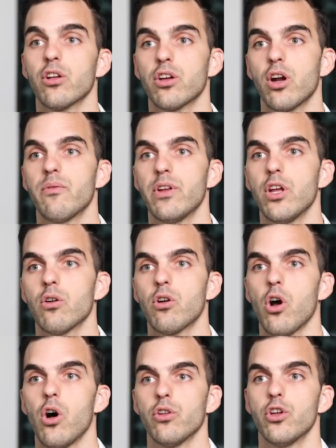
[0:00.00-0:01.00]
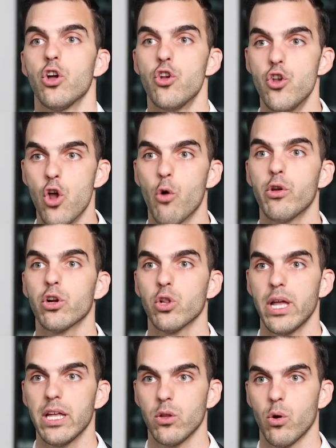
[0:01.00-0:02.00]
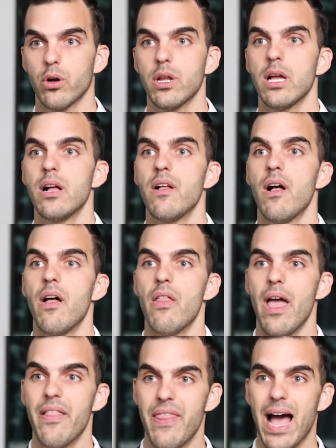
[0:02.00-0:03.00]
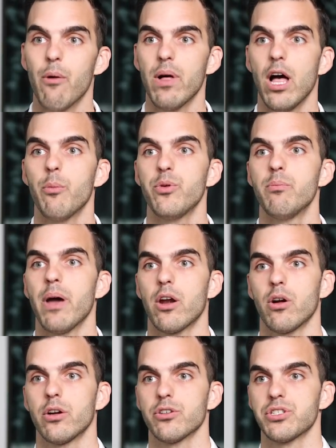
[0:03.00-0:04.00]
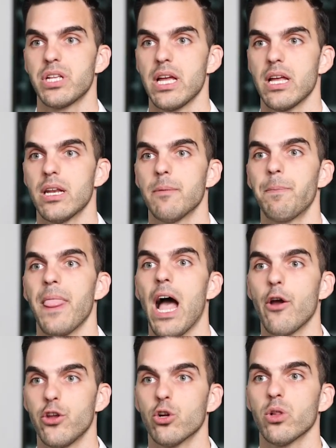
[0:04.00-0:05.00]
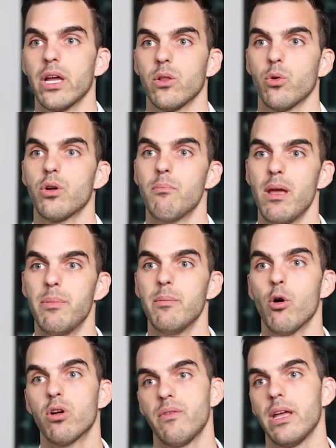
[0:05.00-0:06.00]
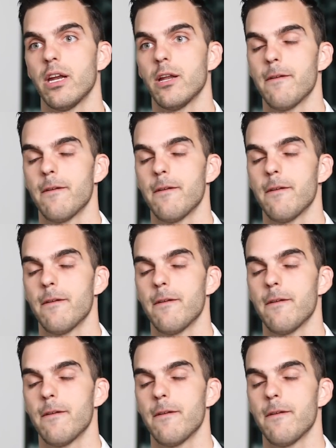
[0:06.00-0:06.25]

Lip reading: a look at our video called Know Your Landlord, and that will help you better understand how your landlord may be motivated.